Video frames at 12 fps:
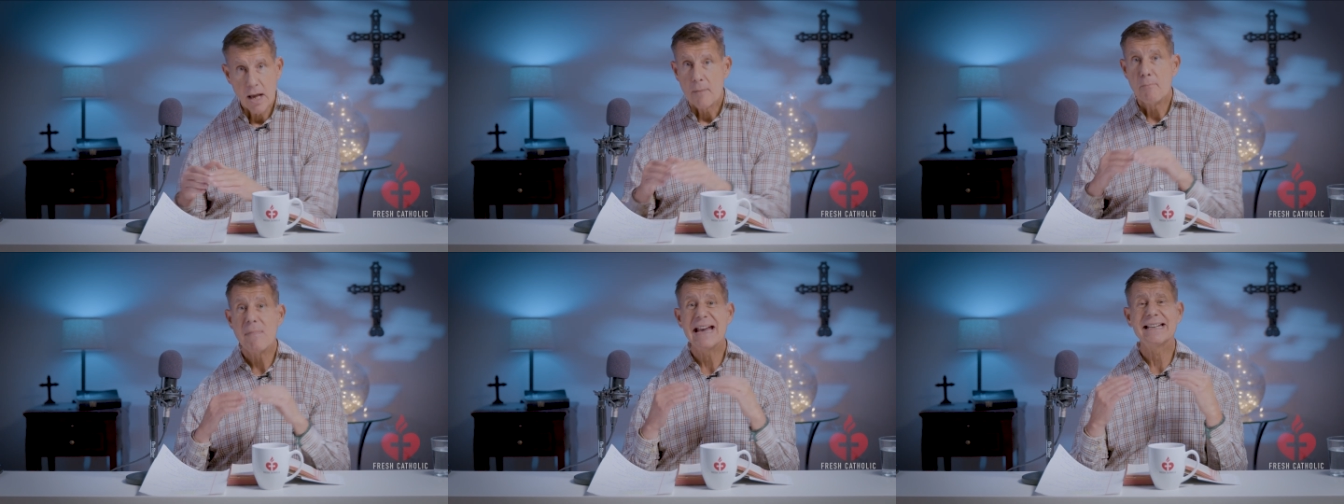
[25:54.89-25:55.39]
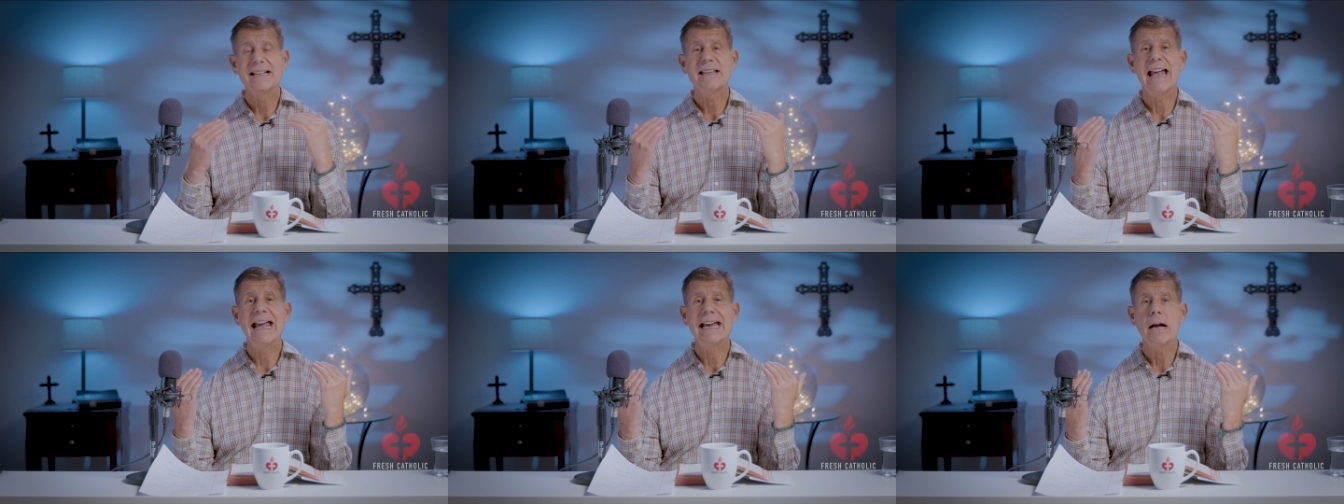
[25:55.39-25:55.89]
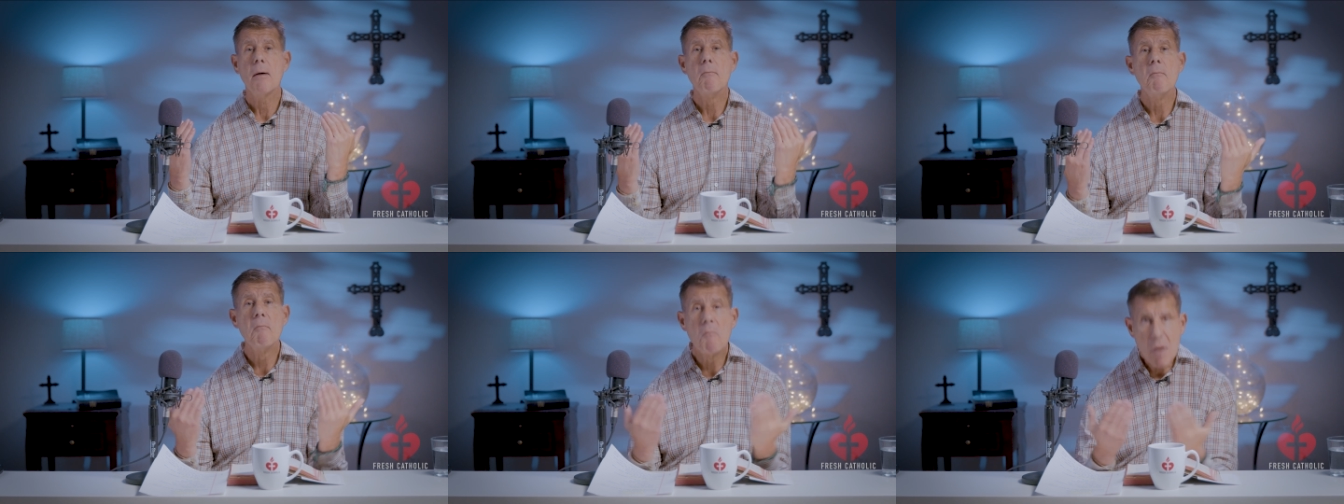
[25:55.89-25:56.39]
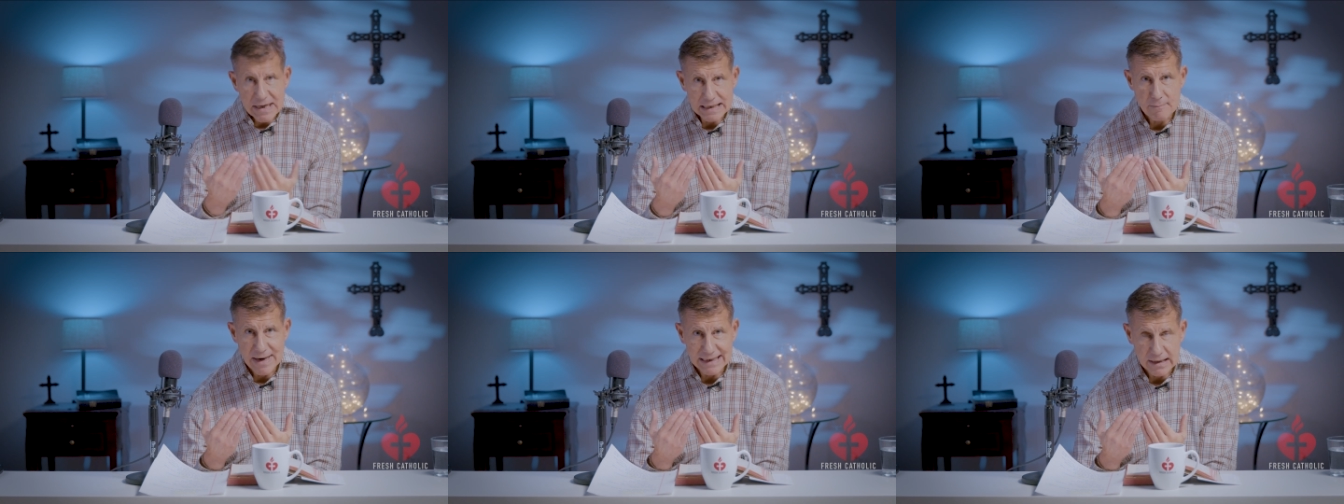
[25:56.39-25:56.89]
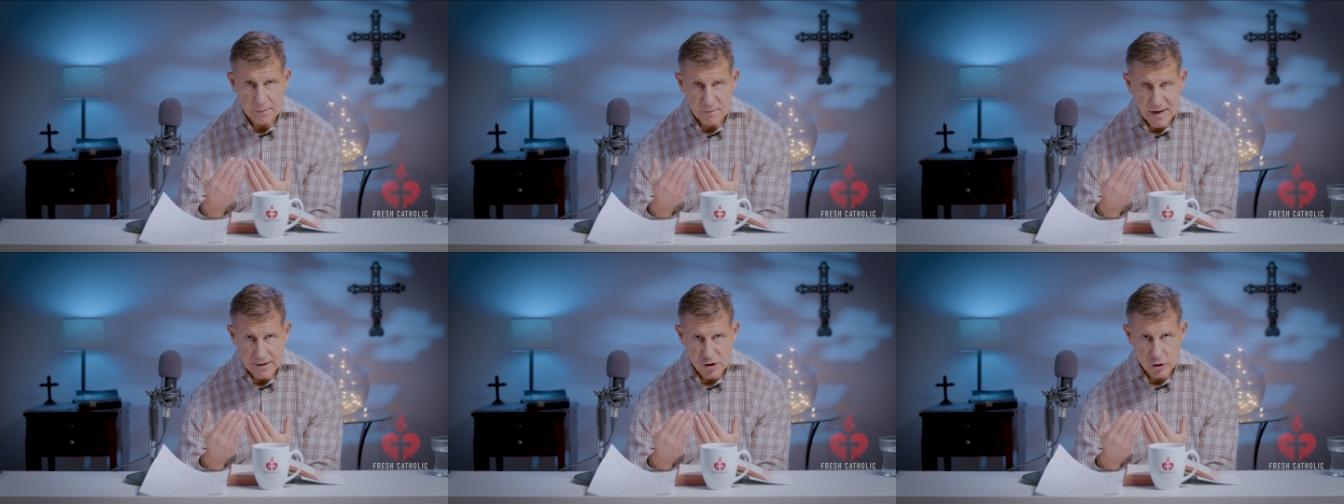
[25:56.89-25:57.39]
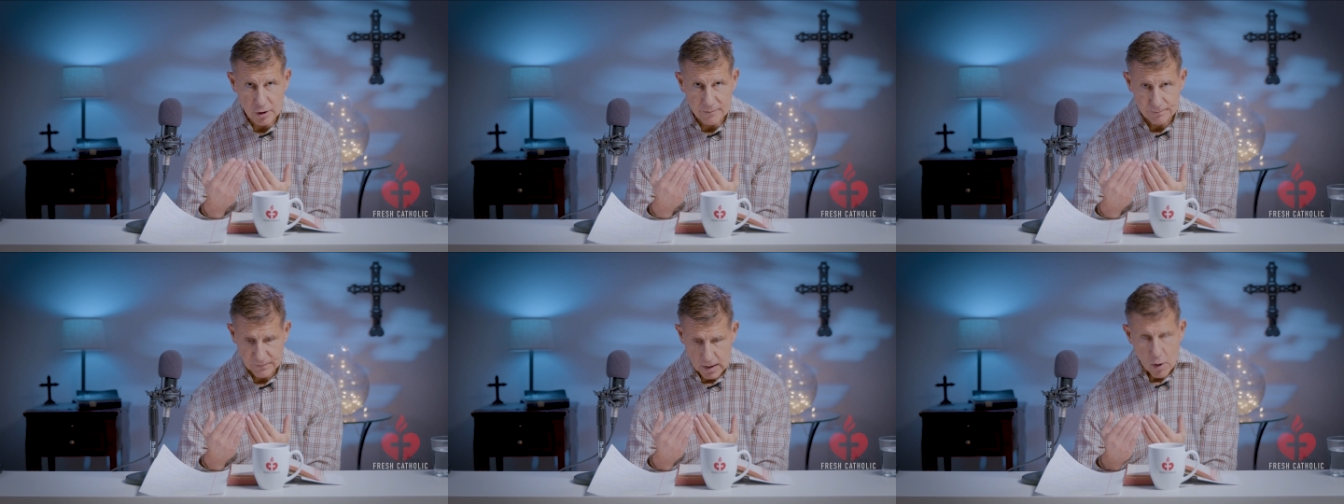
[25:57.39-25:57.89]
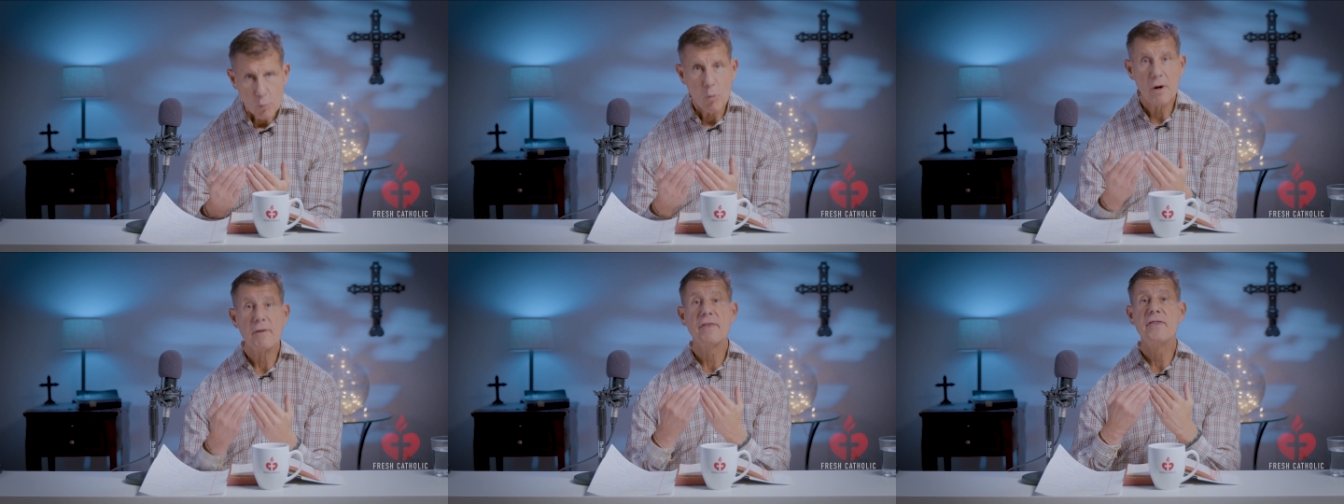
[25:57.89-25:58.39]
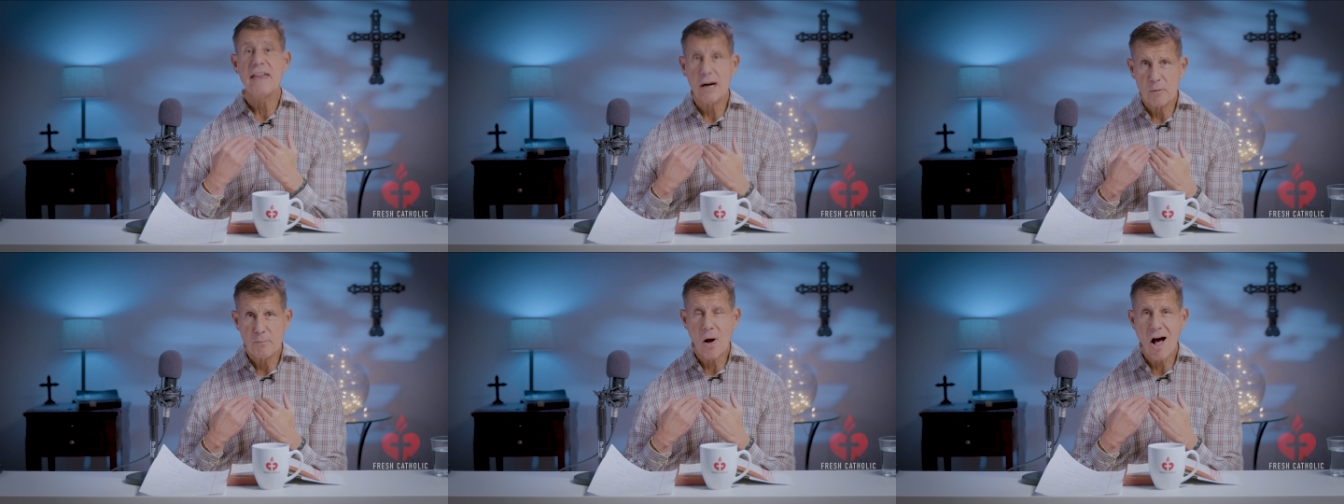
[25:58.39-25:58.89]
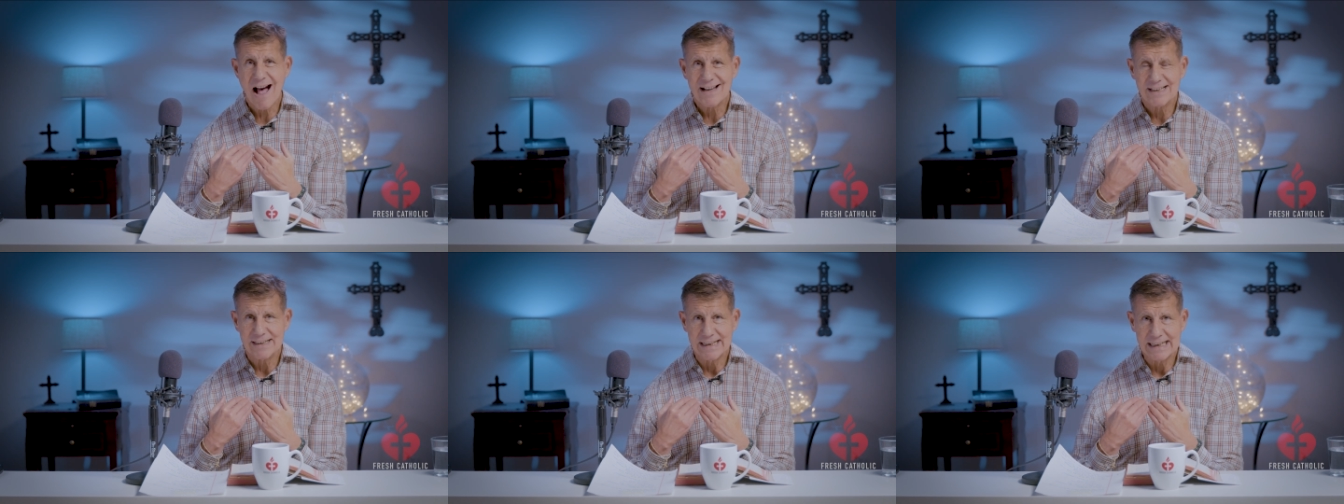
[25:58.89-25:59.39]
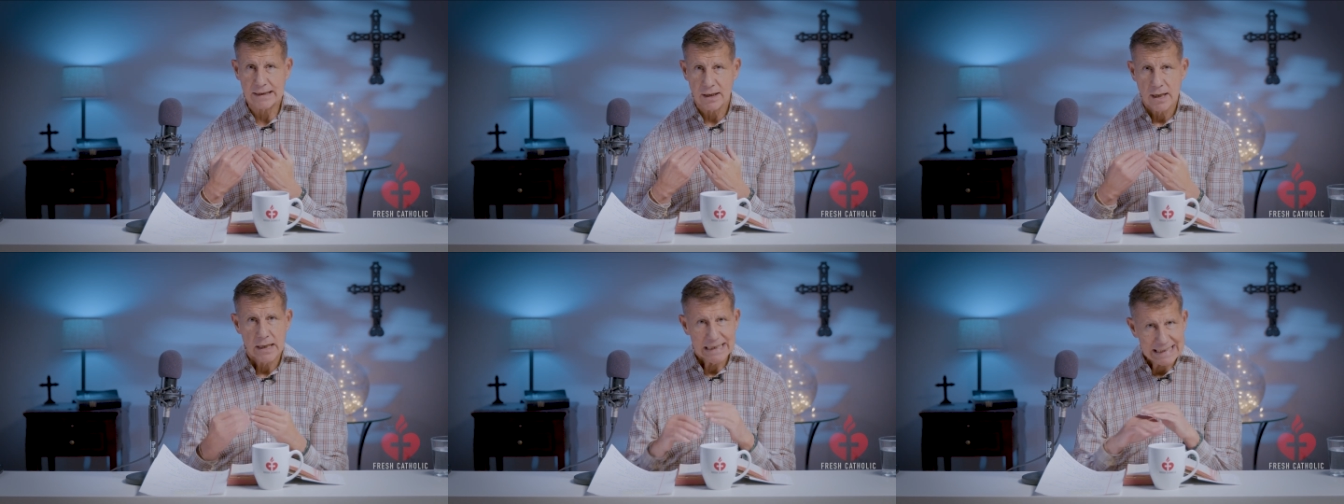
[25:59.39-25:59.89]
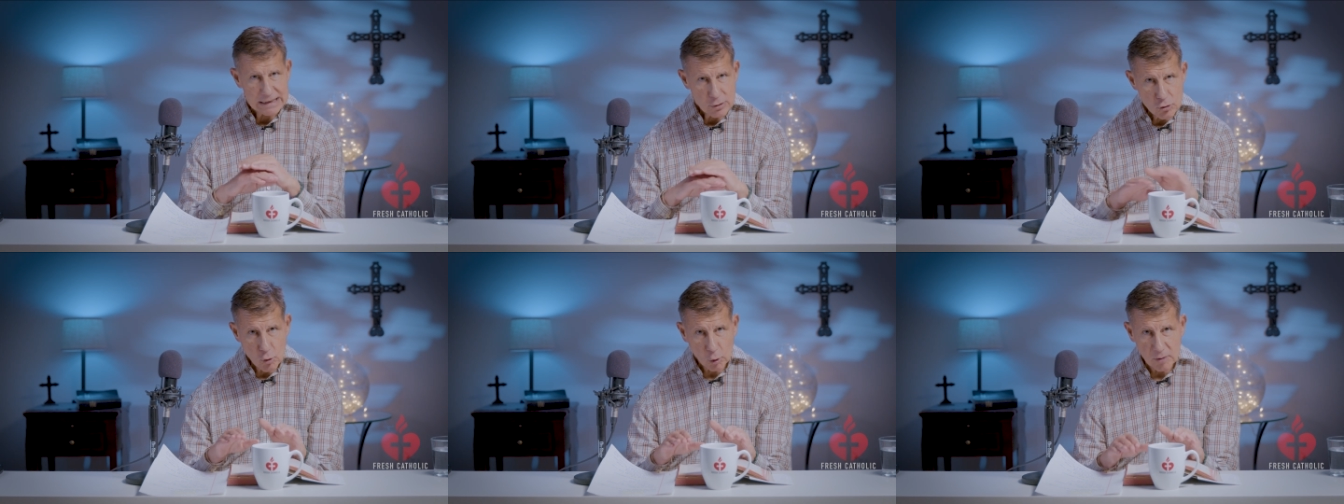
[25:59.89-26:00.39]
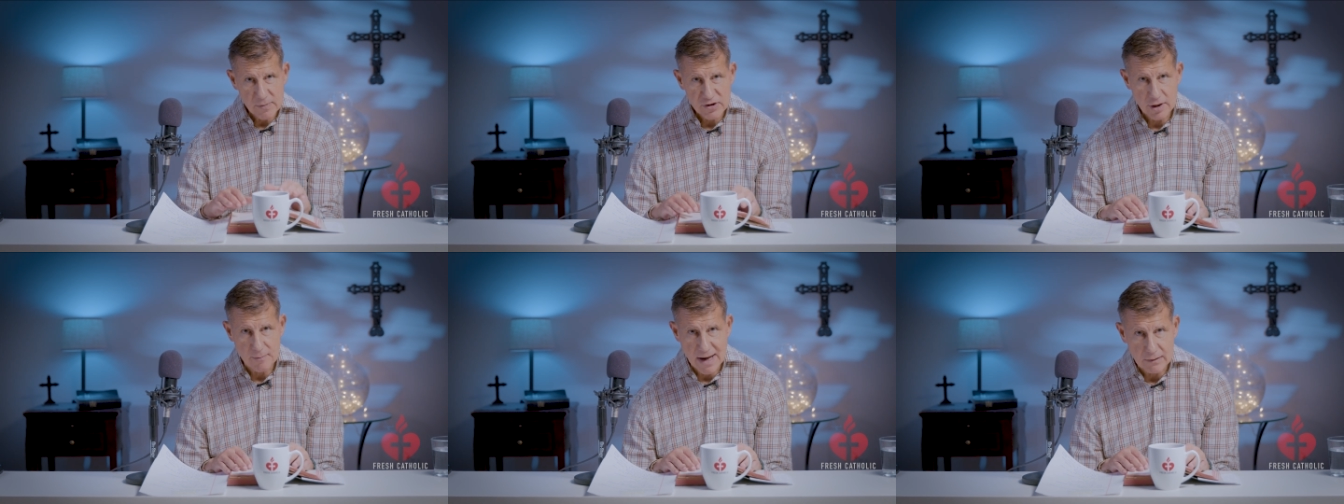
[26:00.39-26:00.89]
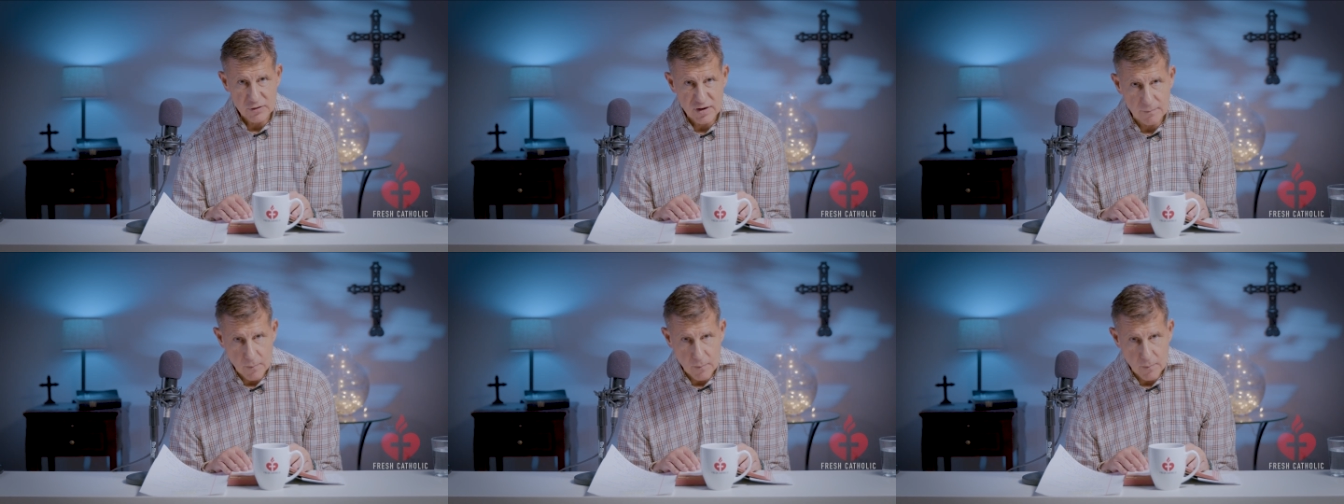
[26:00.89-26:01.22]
Made it a money-making venture where they're pocketing enormous amounts of